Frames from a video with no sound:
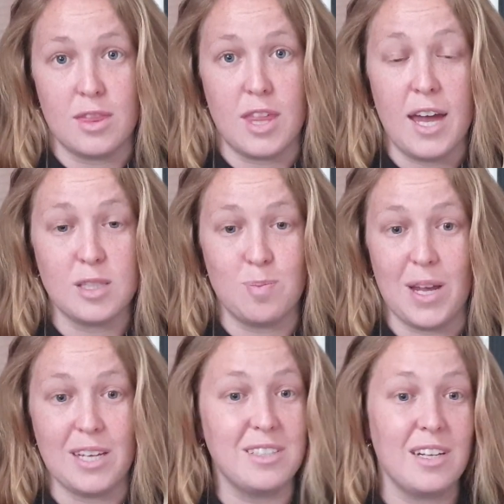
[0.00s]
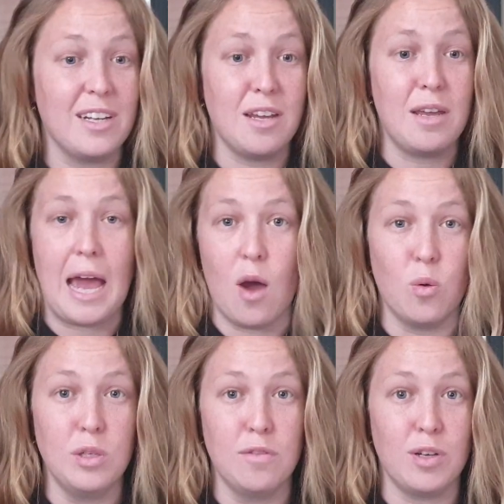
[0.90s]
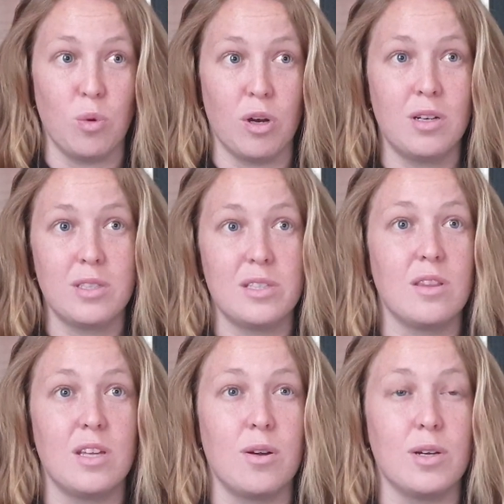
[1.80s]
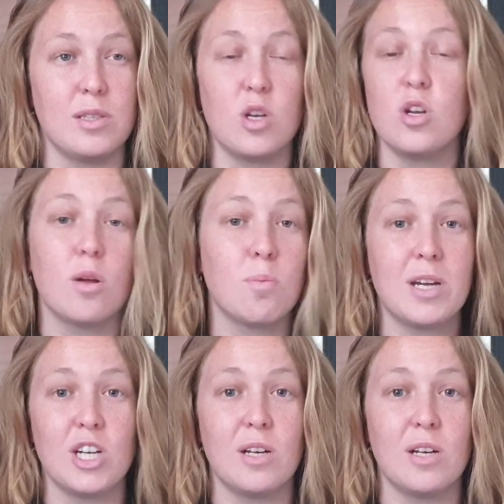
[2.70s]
that is basically how all of it works. There is not much